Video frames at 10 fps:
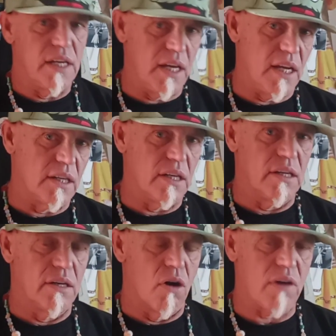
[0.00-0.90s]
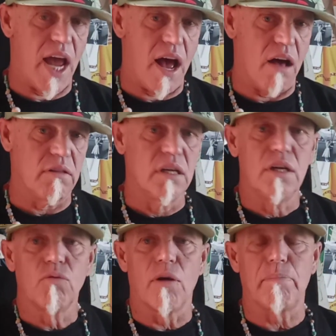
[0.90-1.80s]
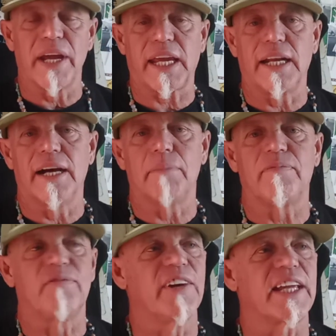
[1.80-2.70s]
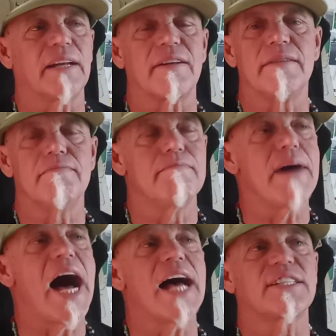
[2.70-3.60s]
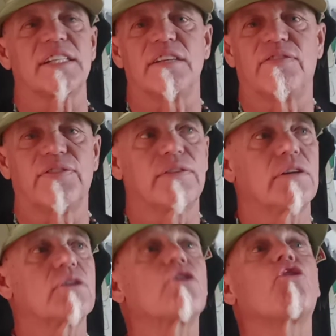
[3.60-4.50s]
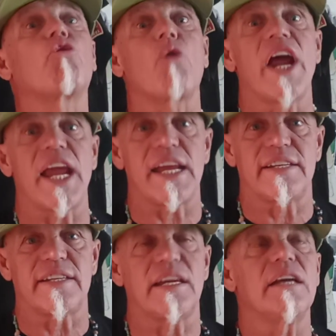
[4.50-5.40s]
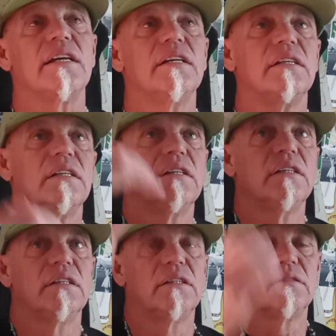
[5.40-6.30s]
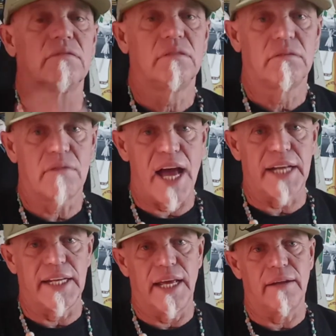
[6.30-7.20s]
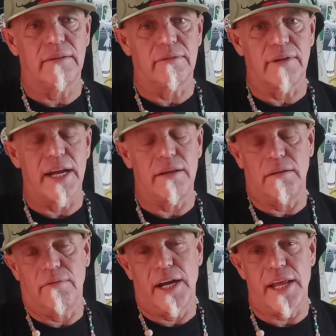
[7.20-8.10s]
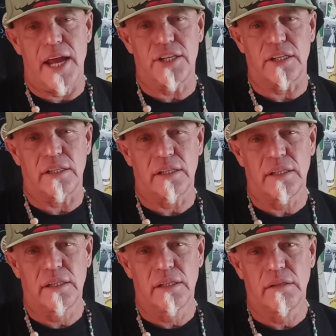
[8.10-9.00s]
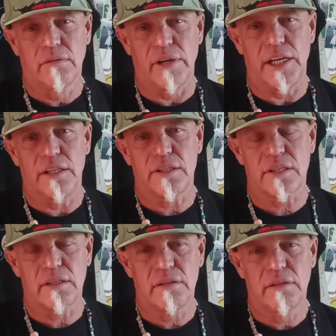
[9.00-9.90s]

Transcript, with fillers: in No Cow were picking up freaking massive, crazy Radnet ra radiation readings.